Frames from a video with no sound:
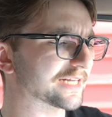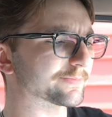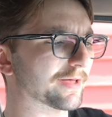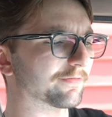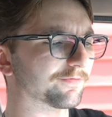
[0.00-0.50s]
I
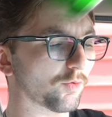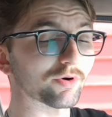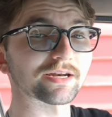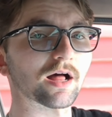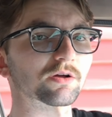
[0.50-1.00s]
spent
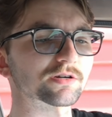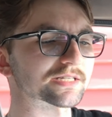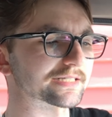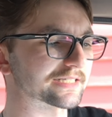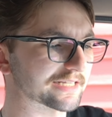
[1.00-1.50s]

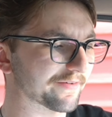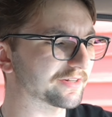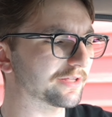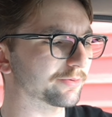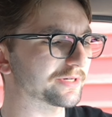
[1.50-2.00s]

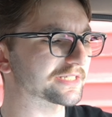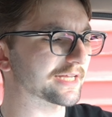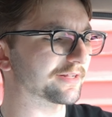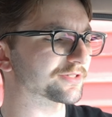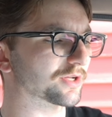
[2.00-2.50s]

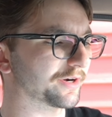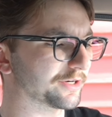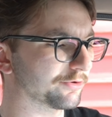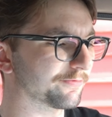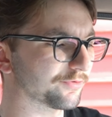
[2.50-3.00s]
$40.73 on a
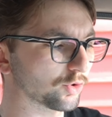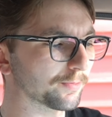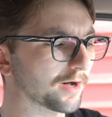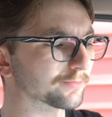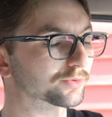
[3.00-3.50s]
new fuel
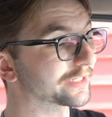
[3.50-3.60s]
pump